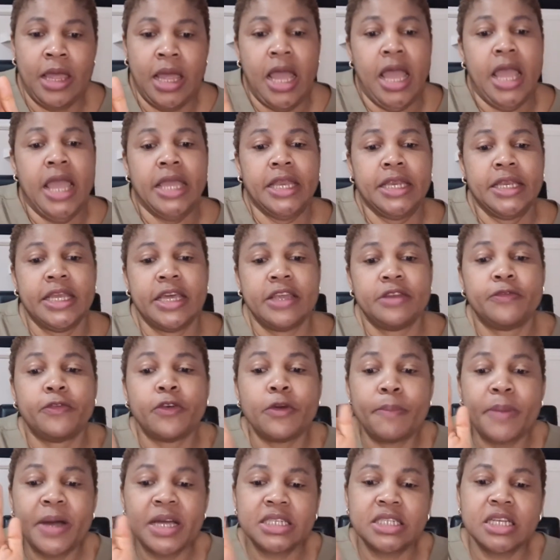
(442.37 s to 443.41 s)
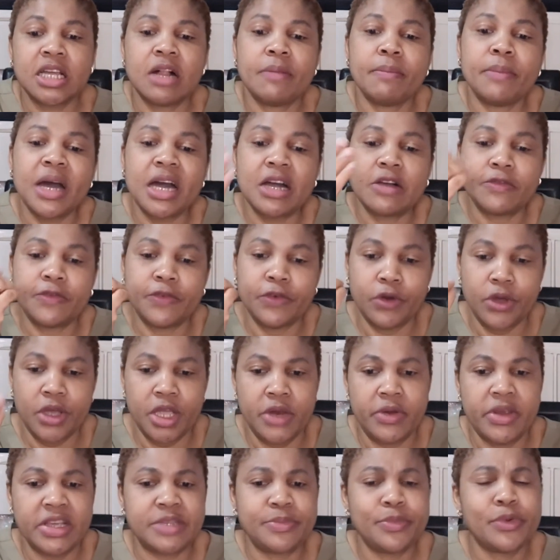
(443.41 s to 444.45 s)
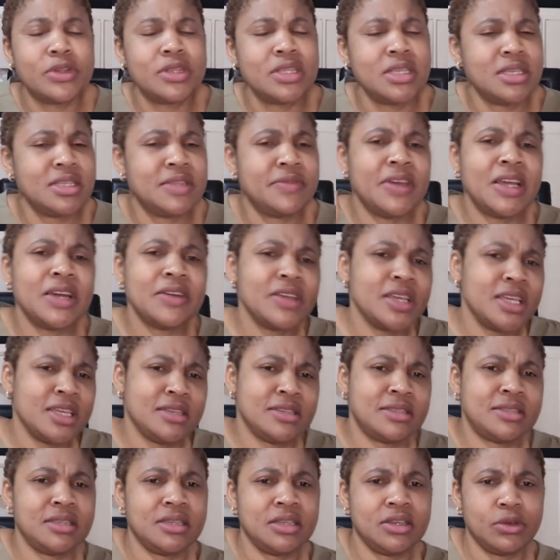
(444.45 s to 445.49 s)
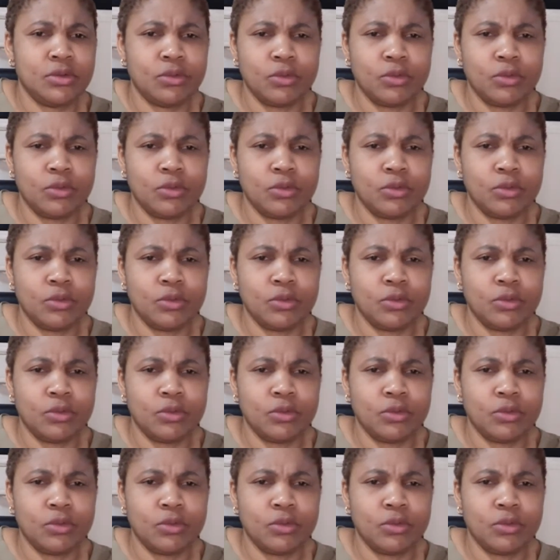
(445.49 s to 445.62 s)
And then for partial mark, 4 areas. But it's very easy.